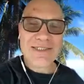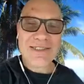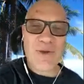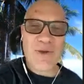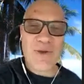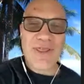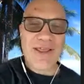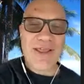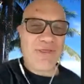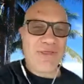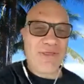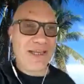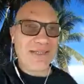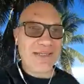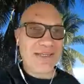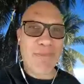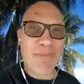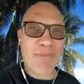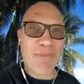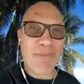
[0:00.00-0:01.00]
So
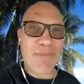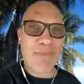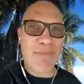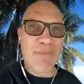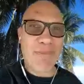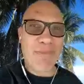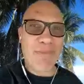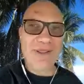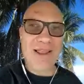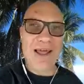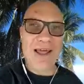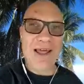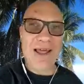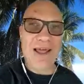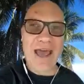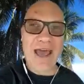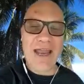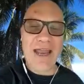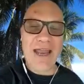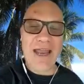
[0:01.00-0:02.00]
things happen like that,
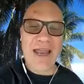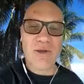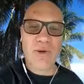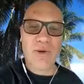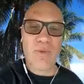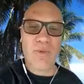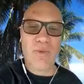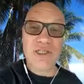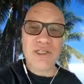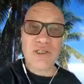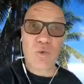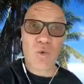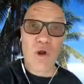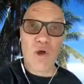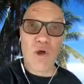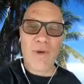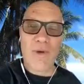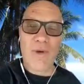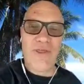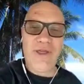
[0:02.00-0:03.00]
and we just roll
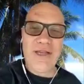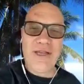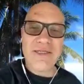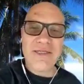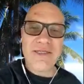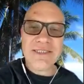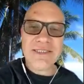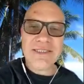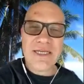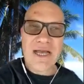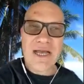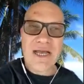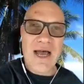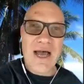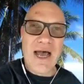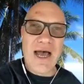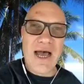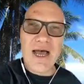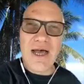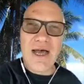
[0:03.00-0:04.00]
with it.
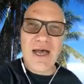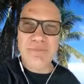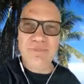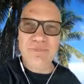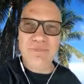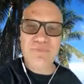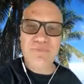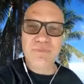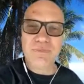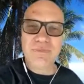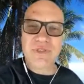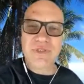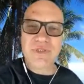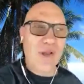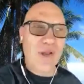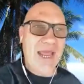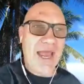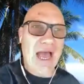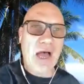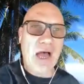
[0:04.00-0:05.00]
So
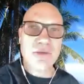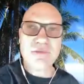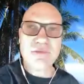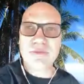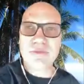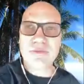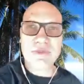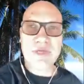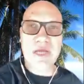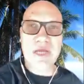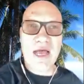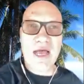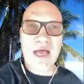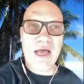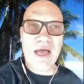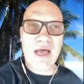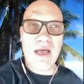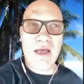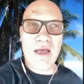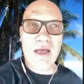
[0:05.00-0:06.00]
anyhow,
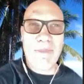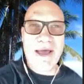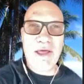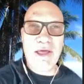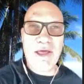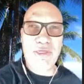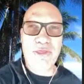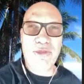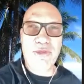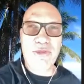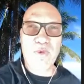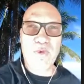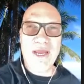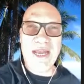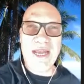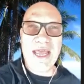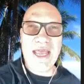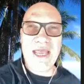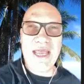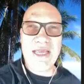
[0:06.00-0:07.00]
about
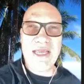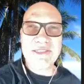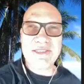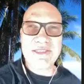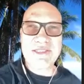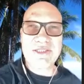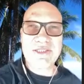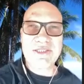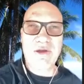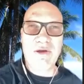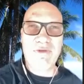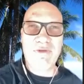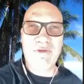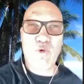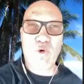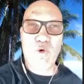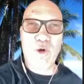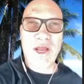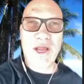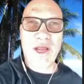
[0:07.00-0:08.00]
3 days
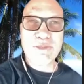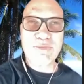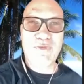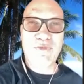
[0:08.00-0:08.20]
4 days